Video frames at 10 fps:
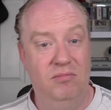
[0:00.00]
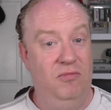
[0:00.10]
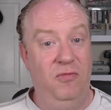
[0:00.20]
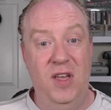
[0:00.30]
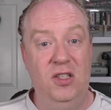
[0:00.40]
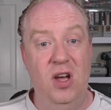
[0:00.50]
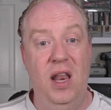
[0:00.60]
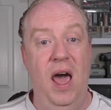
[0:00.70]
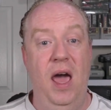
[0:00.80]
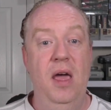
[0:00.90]
things like
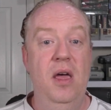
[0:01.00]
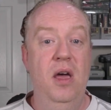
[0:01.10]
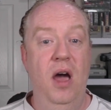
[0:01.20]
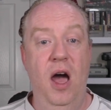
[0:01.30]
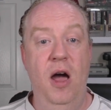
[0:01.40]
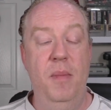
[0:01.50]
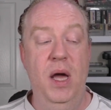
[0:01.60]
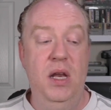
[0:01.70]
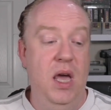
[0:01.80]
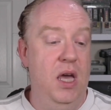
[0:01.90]
that.
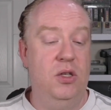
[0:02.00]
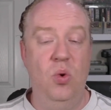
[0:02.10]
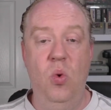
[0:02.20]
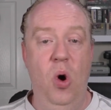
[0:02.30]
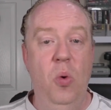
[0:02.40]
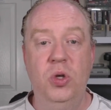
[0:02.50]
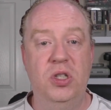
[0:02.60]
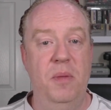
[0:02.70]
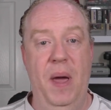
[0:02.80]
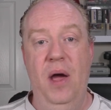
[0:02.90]
And yeah, it's all
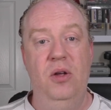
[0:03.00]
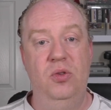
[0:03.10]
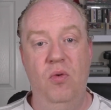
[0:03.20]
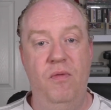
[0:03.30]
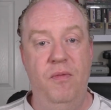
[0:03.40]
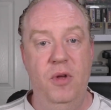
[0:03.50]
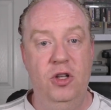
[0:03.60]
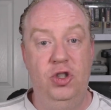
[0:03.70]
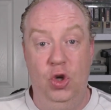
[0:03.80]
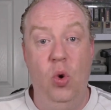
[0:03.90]
just about sort of
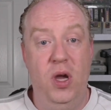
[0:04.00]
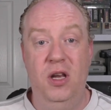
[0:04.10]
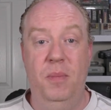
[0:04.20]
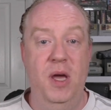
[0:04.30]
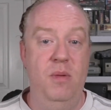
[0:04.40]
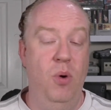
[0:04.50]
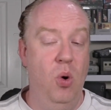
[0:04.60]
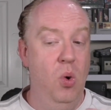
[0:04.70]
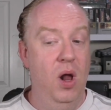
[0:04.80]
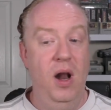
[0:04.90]
talking to
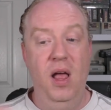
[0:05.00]
people